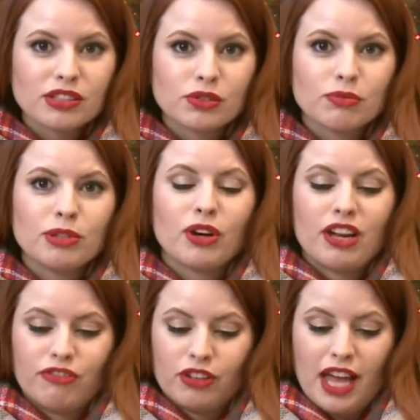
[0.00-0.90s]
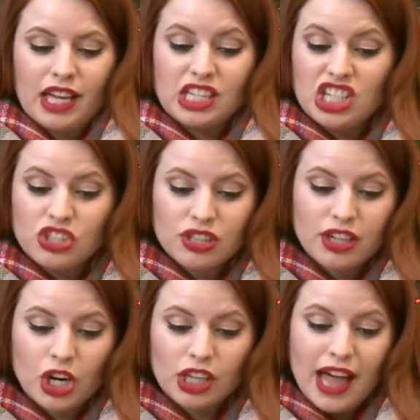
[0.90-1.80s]
This would be great for like a teacher in
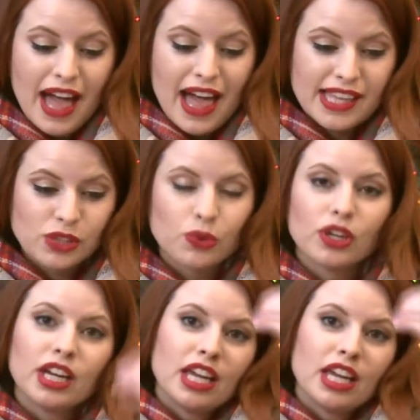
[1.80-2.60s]
her class or